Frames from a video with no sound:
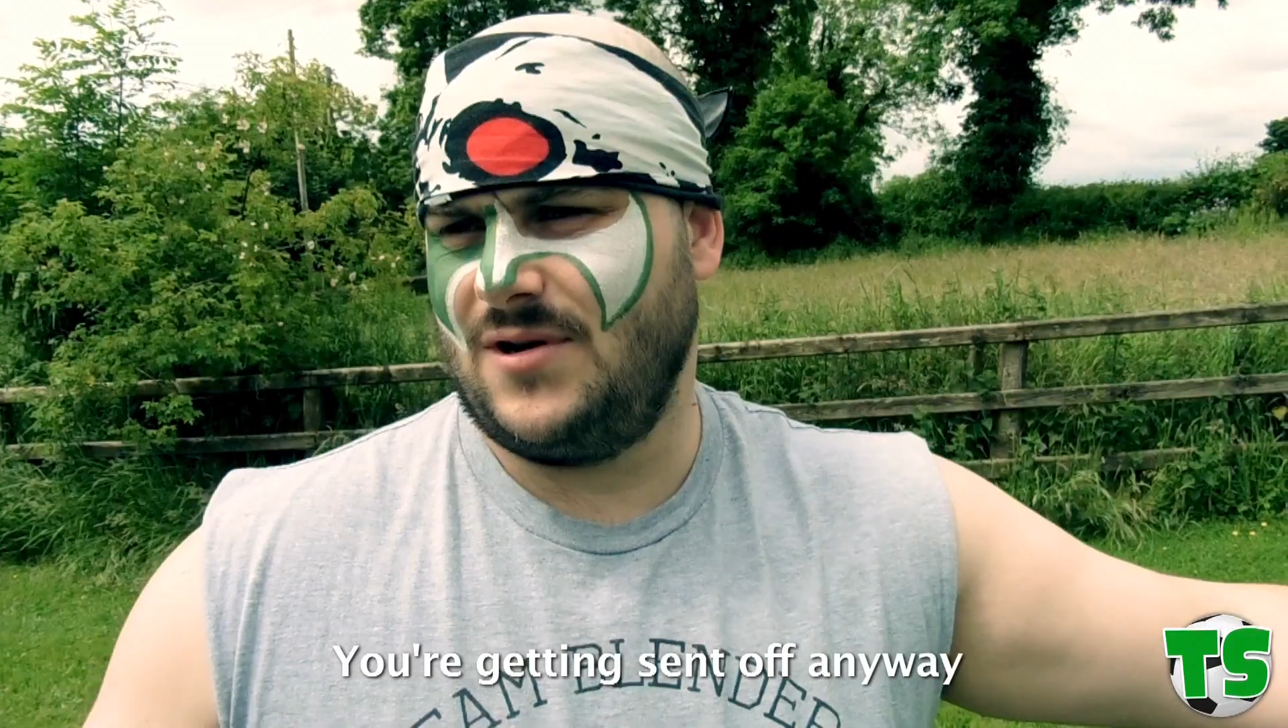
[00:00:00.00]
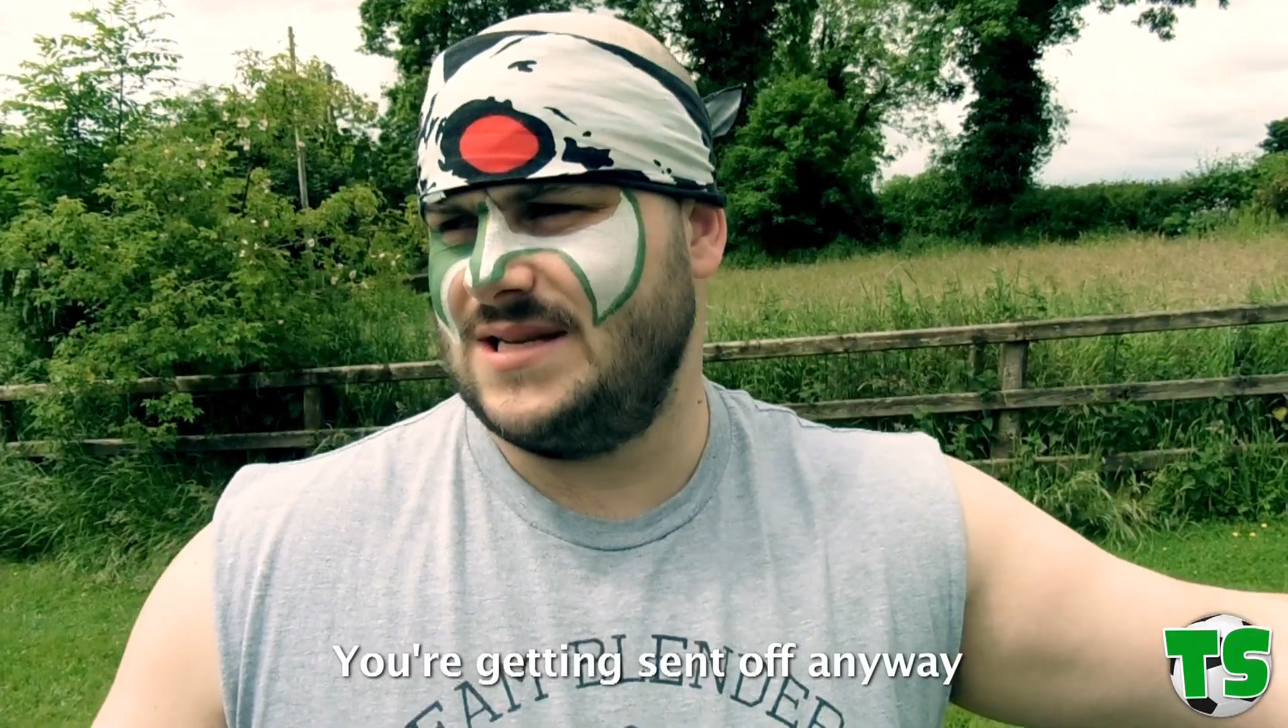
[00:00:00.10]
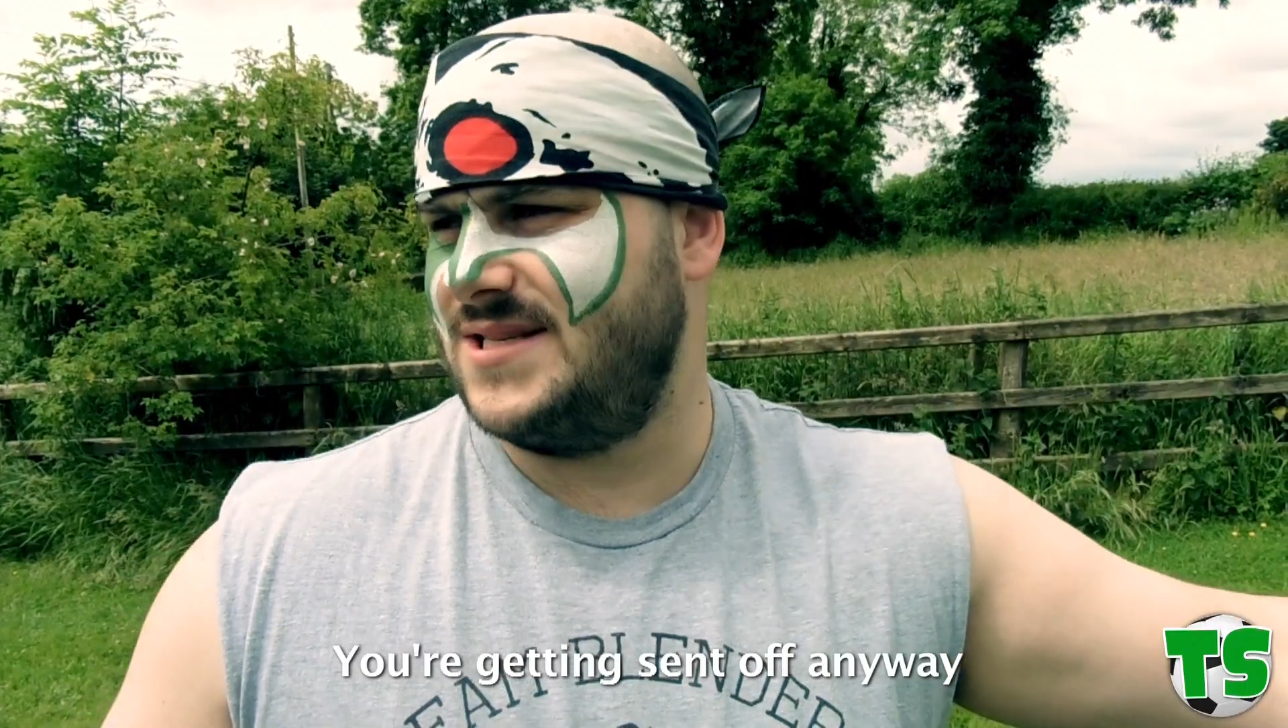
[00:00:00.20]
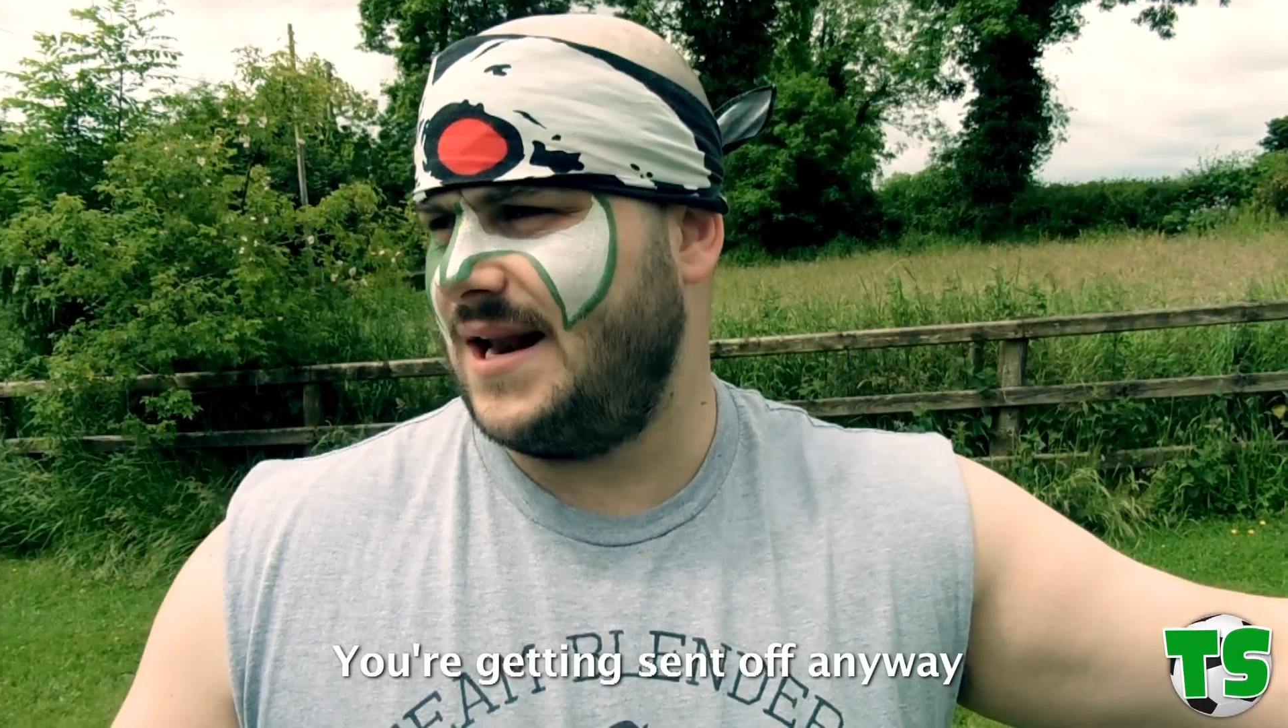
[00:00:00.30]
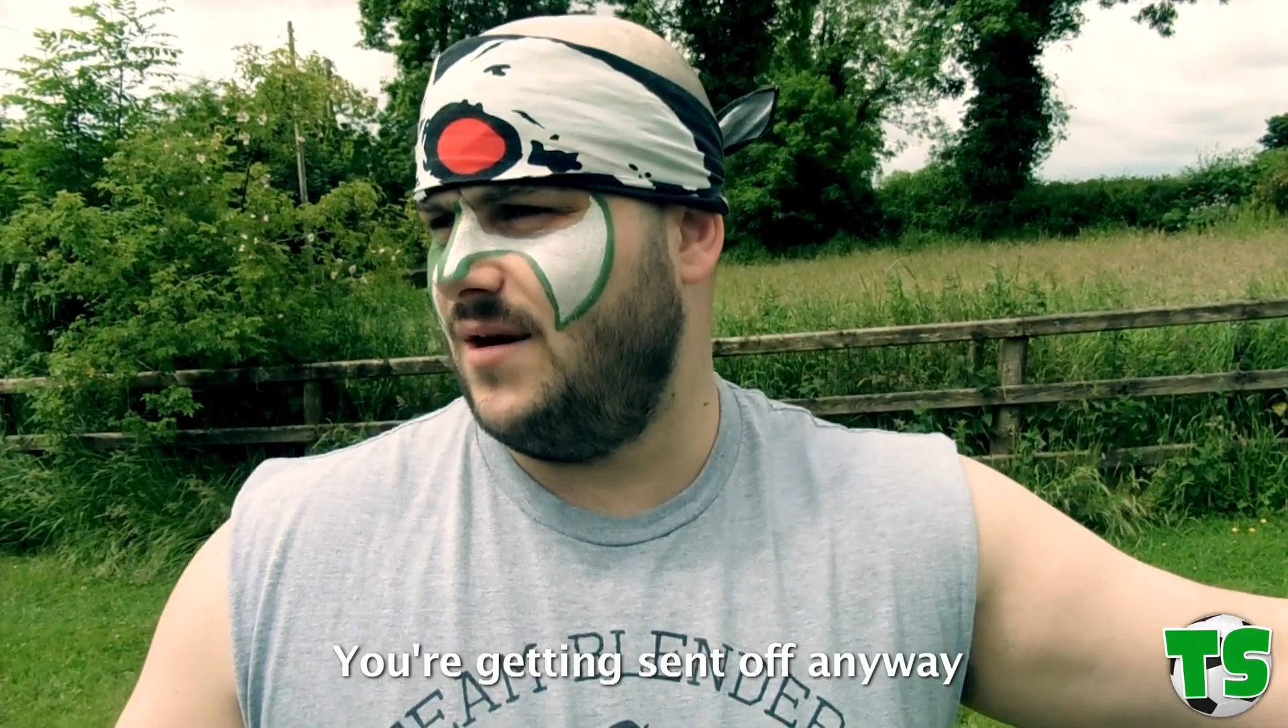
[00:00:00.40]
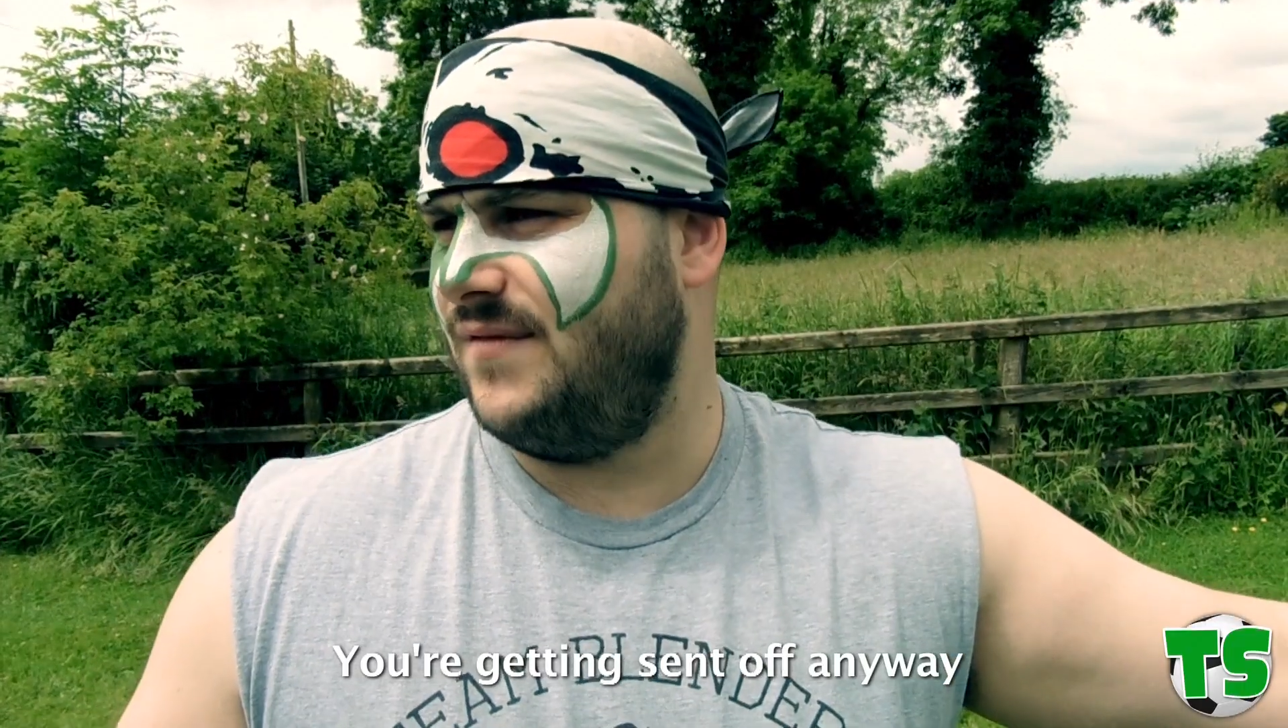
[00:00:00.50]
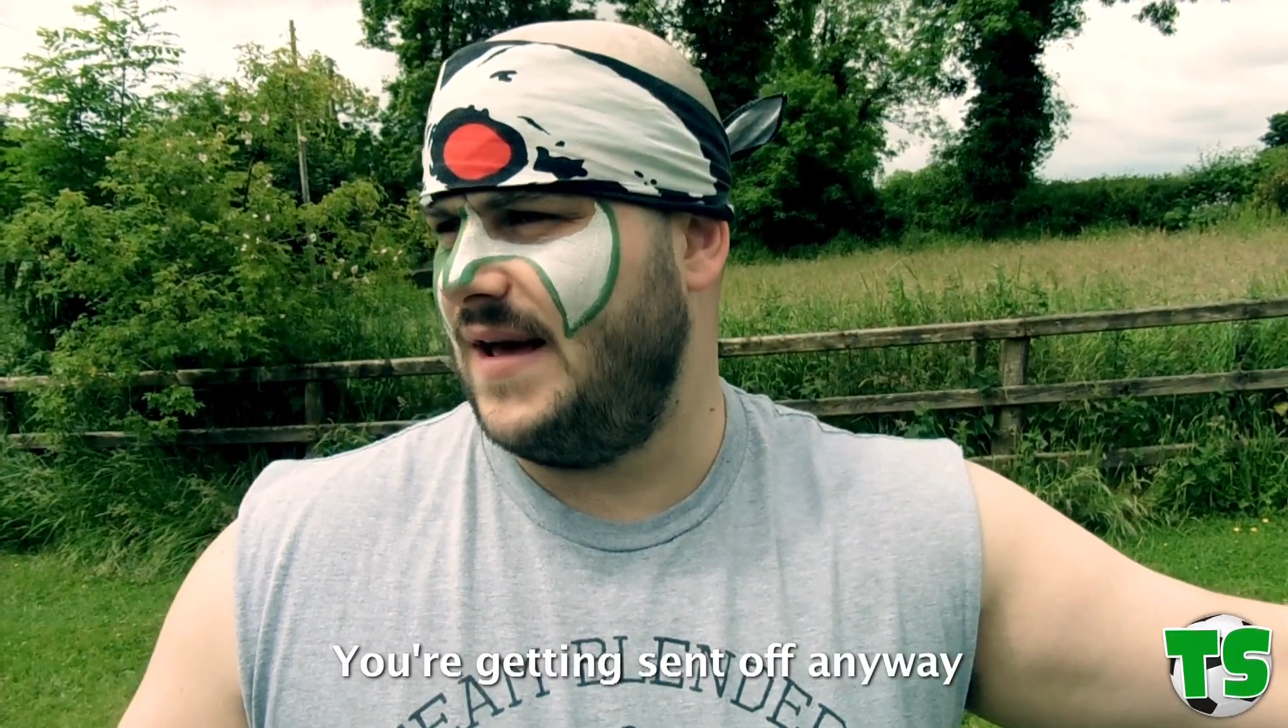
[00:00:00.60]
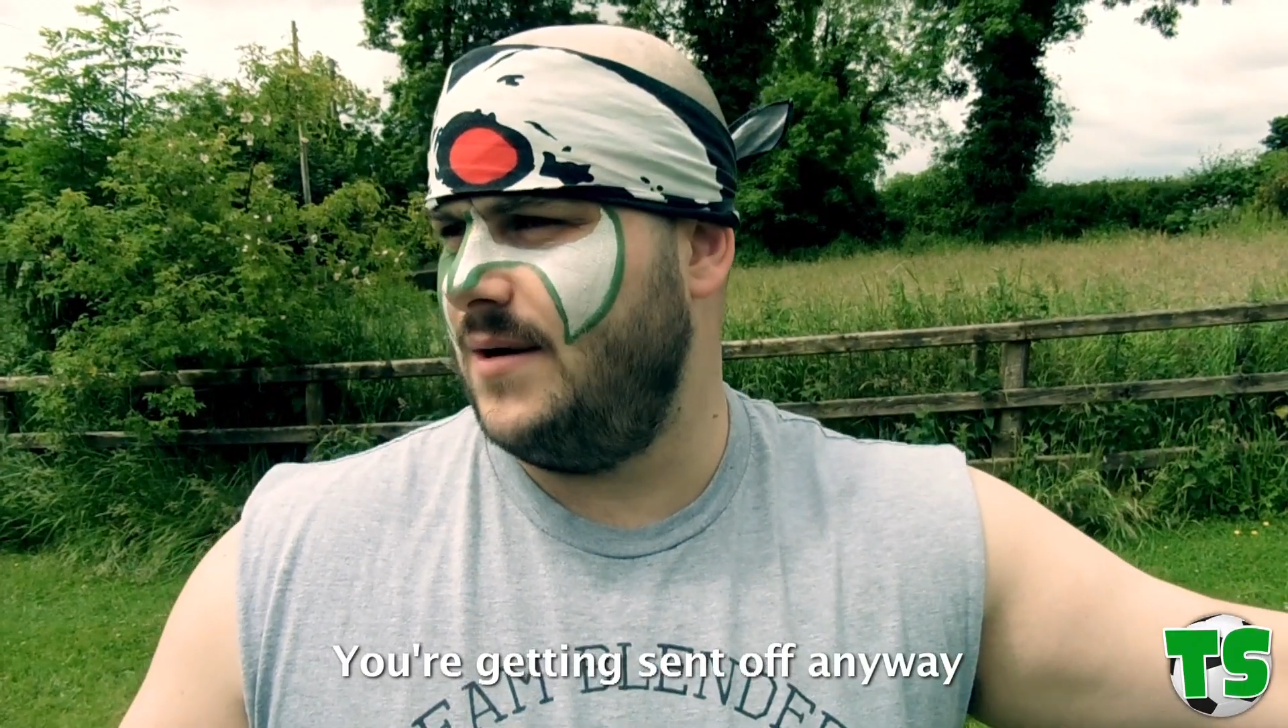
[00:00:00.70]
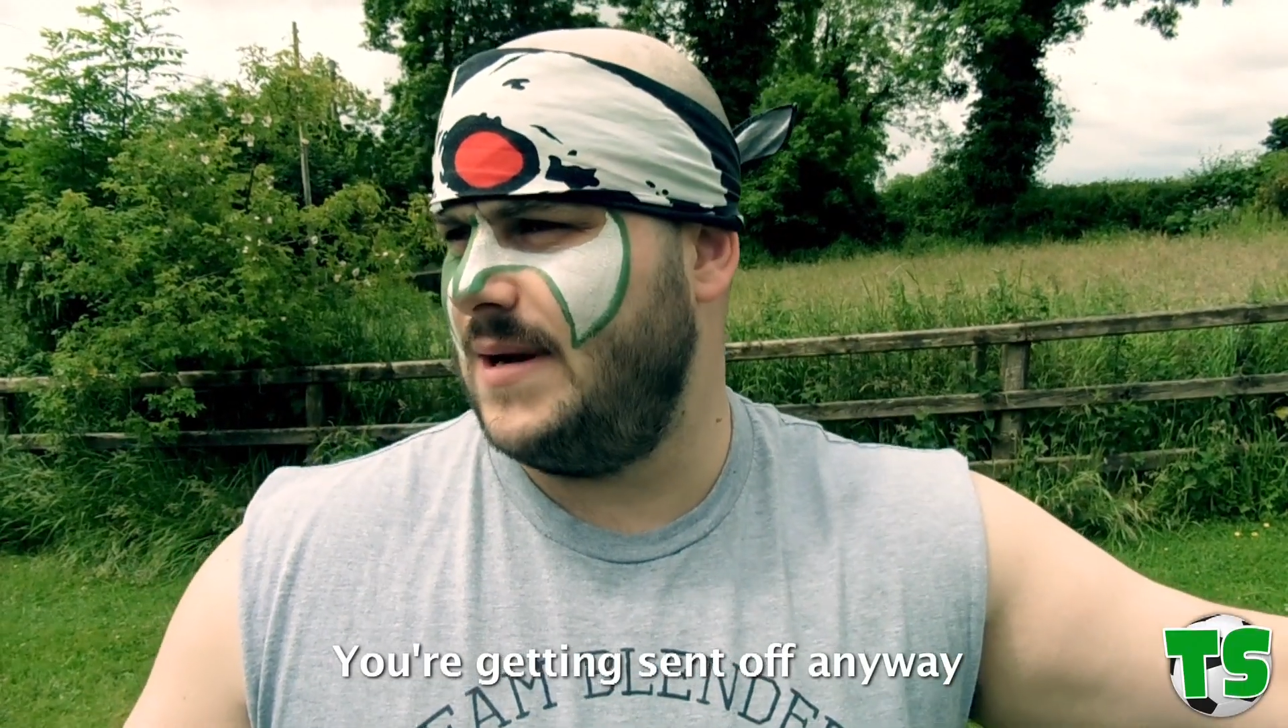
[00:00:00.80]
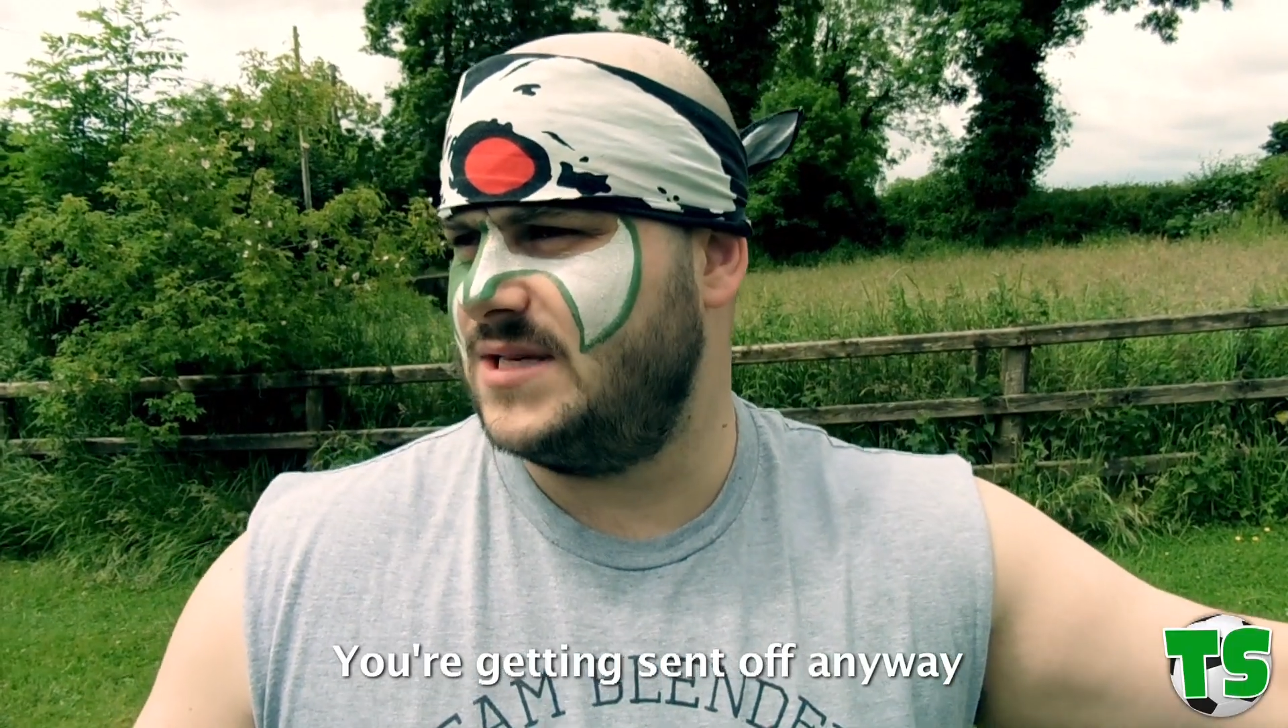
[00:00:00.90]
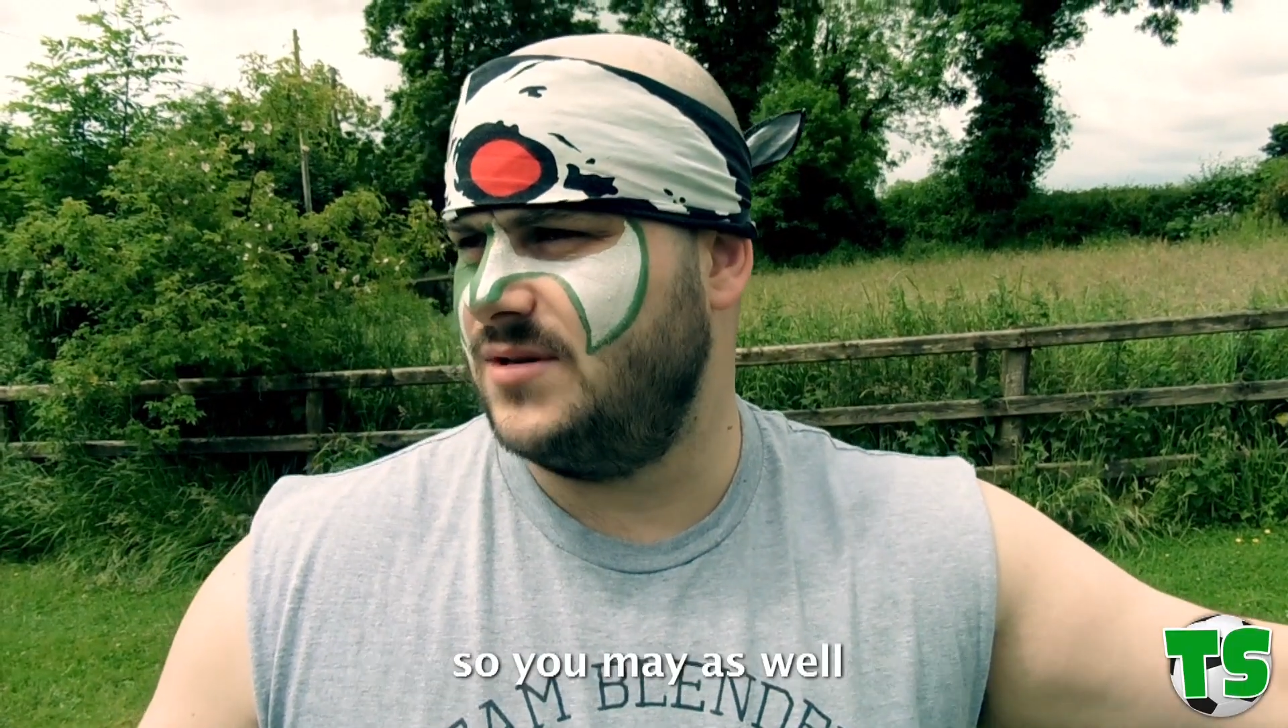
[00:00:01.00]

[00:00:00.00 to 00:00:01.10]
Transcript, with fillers: you're getting sent off anyway,